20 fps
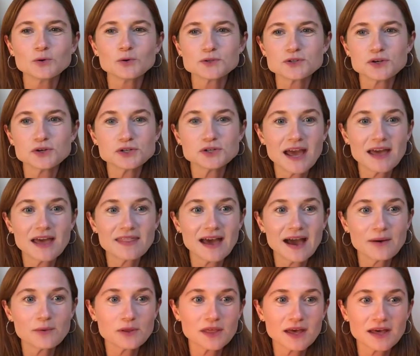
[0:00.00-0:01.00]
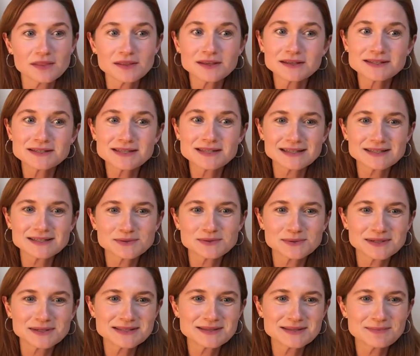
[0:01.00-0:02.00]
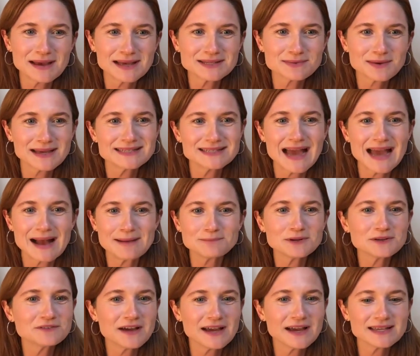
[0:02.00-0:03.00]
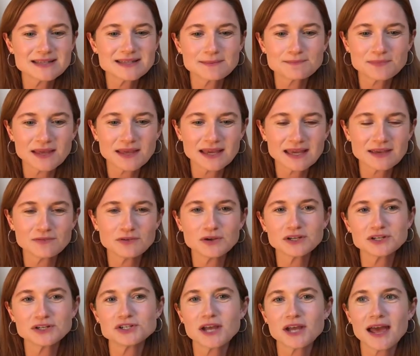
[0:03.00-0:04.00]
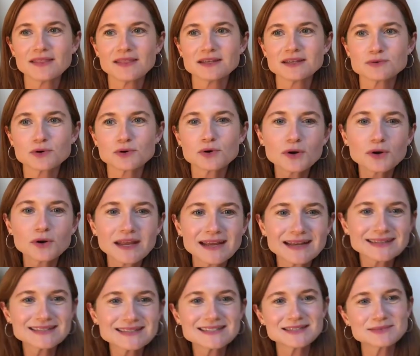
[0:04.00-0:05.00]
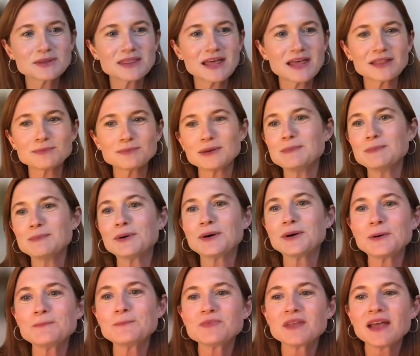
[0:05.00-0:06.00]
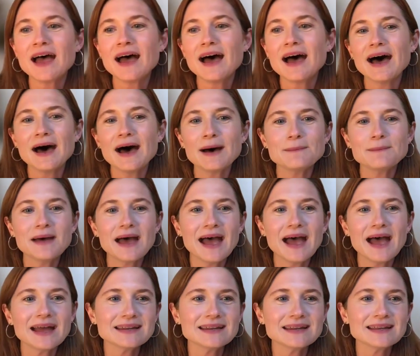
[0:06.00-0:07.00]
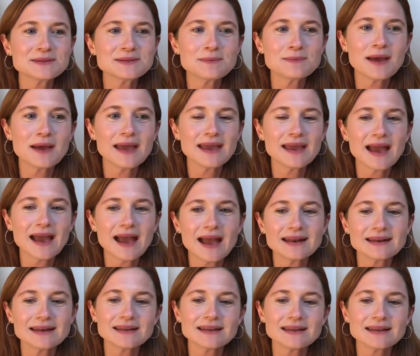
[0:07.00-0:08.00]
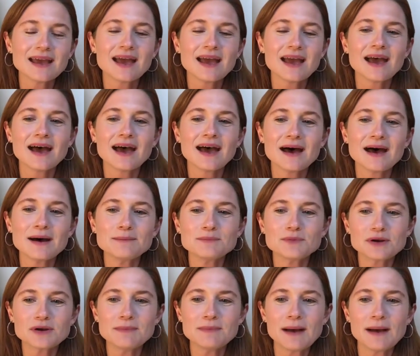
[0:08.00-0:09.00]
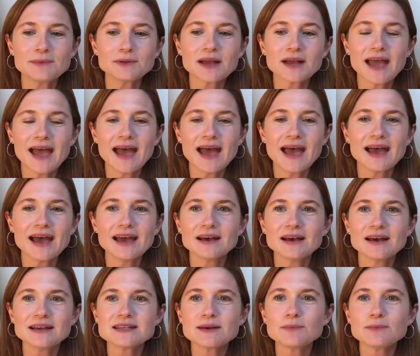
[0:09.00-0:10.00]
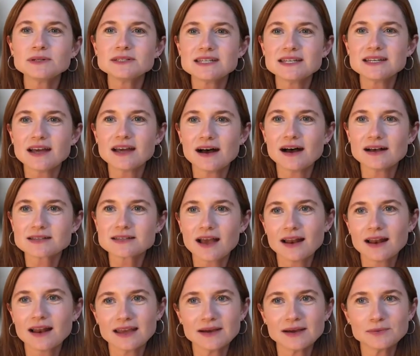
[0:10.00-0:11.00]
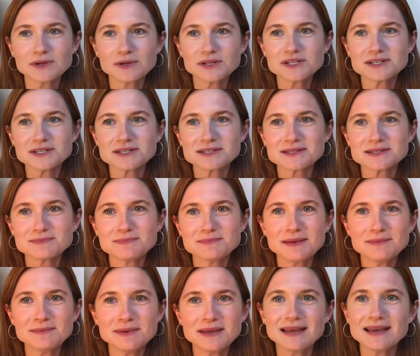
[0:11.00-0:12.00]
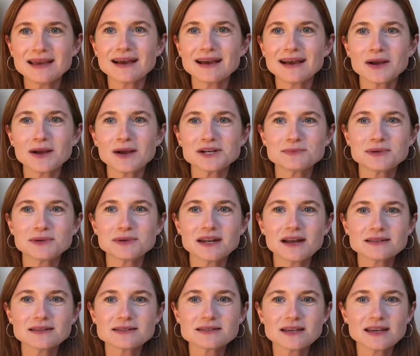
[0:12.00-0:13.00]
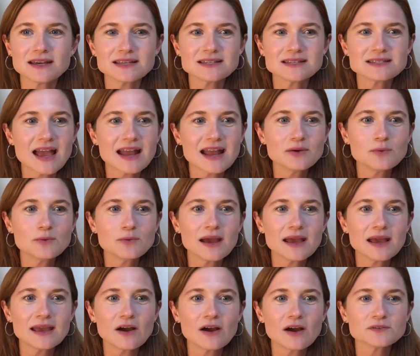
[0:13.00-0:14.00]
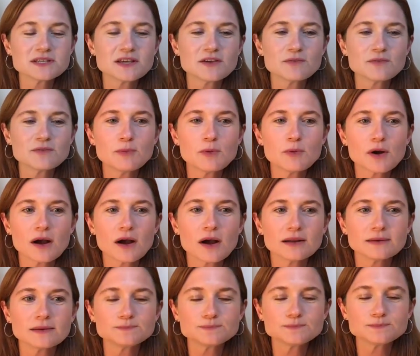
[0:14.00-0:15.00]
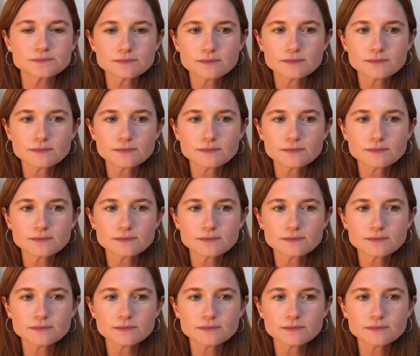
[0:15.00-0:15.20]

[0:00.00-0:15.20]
also share that with others. That's always the best way to amplify something. If you can share this recording with other people, and Heal the Bay and Marine Mammal Care. Someone did ask earlier, which is maybe a question we could answer. Is there any way, obviously, if people can't